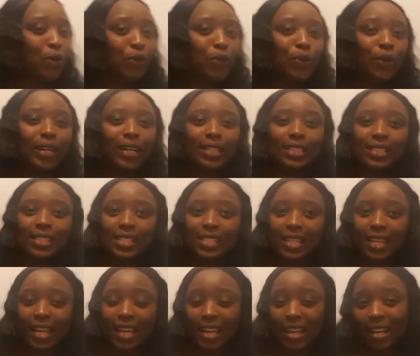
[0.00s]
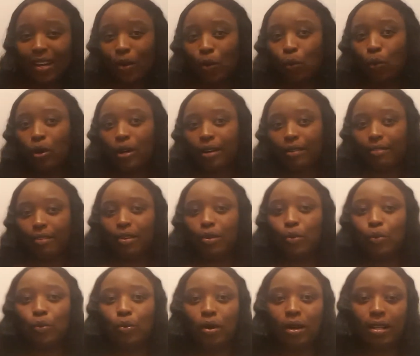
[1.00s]
you can say whatever you
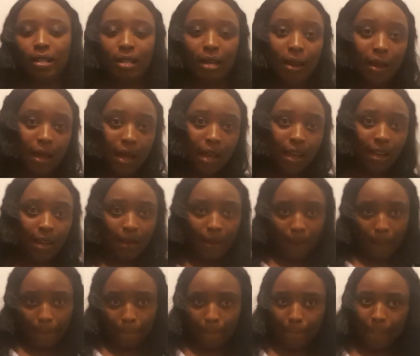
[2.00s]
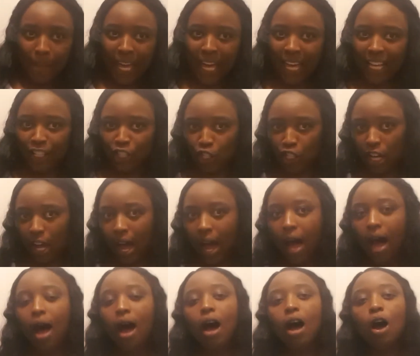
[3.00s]
want. Besha
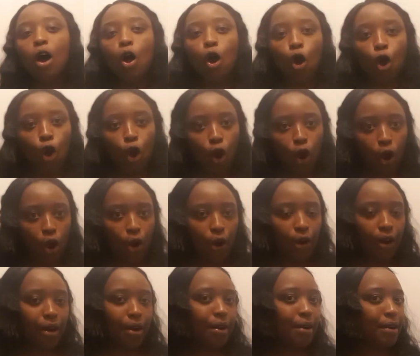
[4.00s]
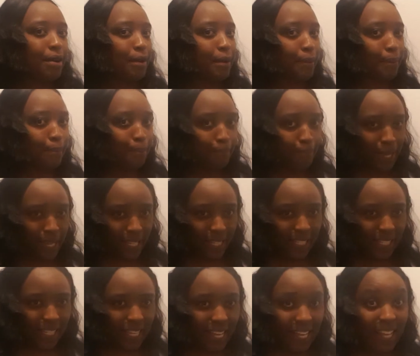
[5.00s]
or
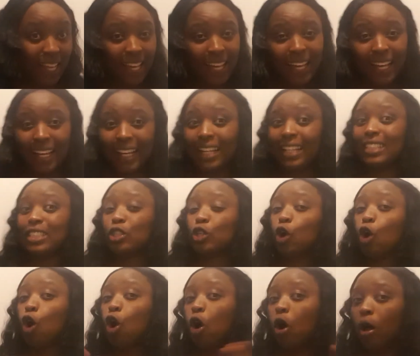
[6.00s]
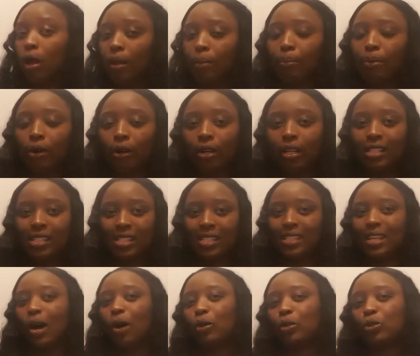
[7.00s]
besa. It all boils
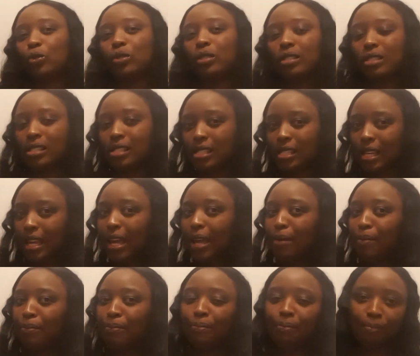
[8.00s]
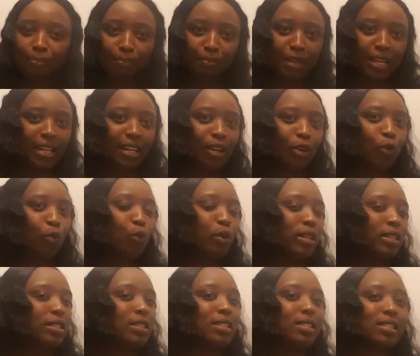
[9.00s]
down to the same meaning,
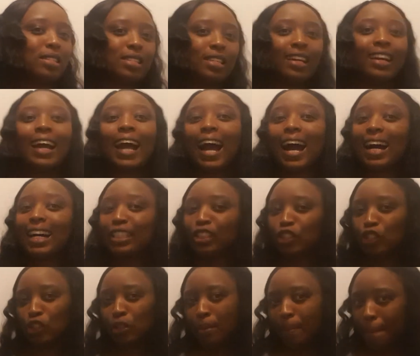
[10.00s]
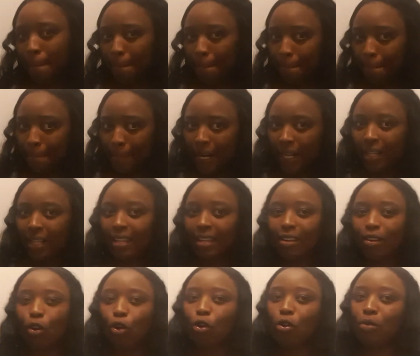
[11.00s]
which is cash,
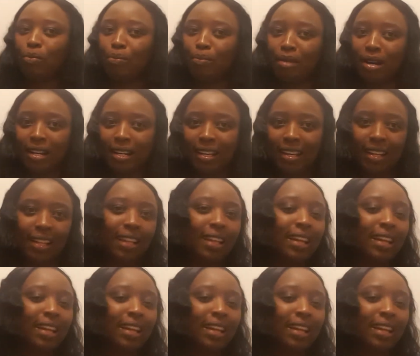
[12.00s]
money, or money.